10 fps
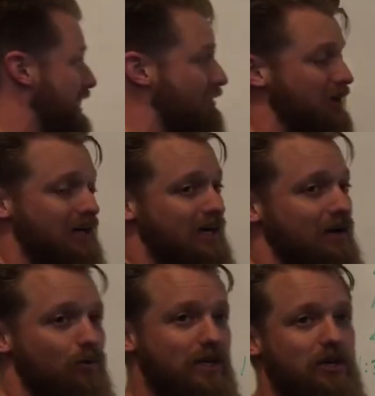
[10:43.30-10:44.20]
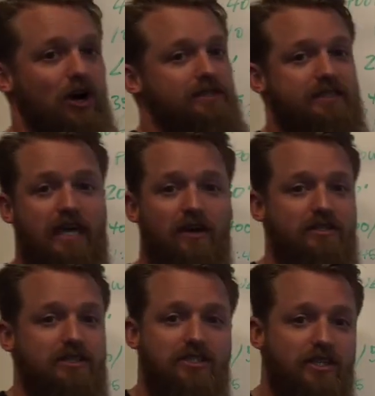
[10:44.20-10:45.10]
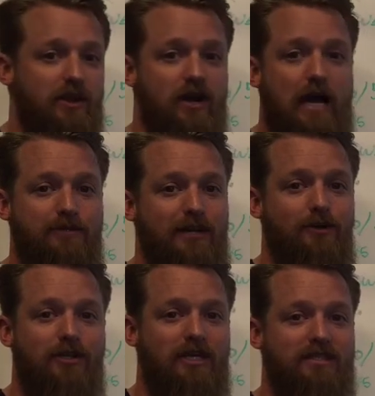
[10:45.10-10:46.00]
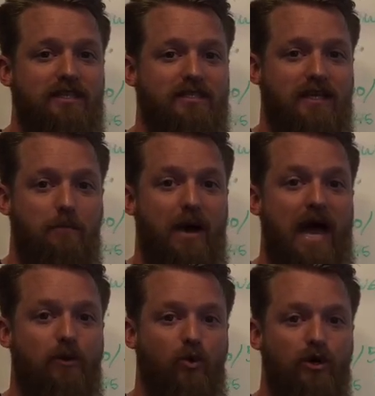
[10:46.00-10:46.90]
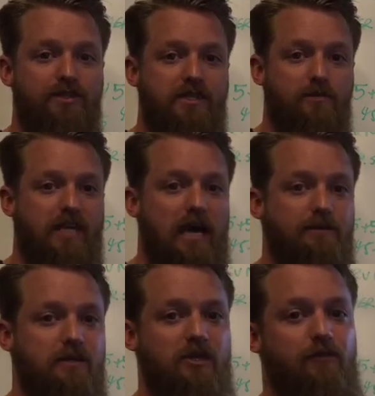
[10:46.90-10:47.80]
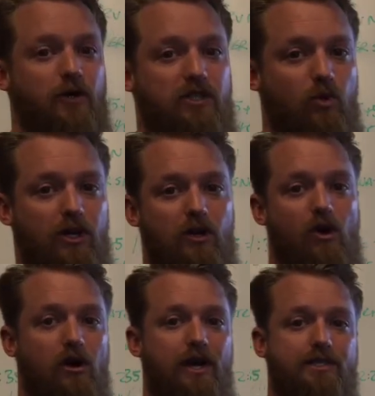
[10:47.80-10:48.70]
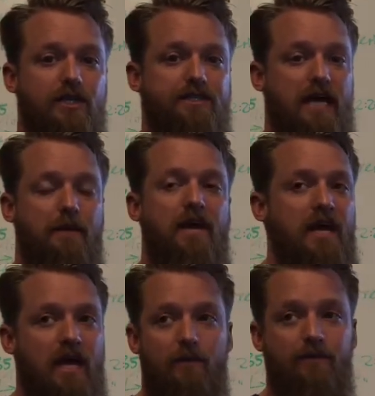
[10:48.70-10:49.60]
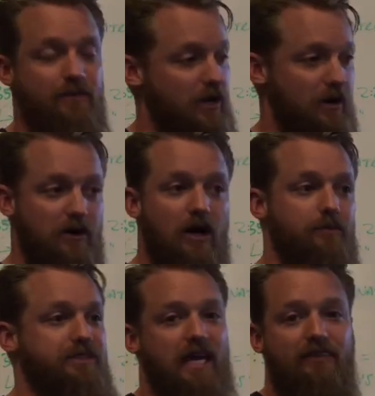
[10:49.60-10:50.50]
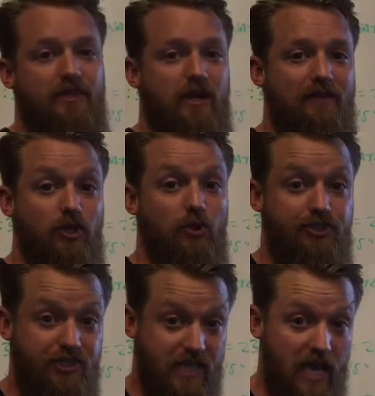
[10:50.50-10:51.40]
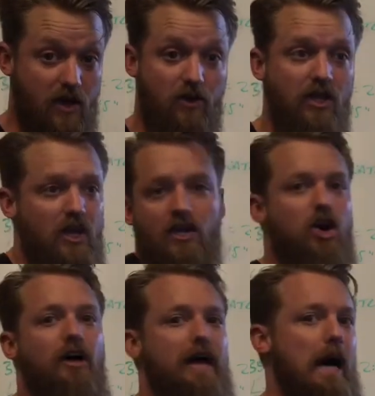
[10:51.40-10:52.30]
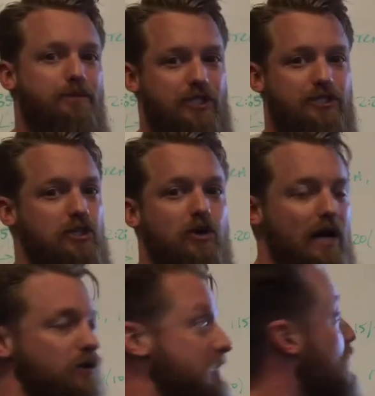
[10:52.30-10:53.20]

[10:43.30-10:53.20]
and we call it scale because it's just another option. I know you guys think that's like a bad word sometimes. Some of you folks that want to go RX all the time and are upset that you have to go scaled, call it option 2. I don't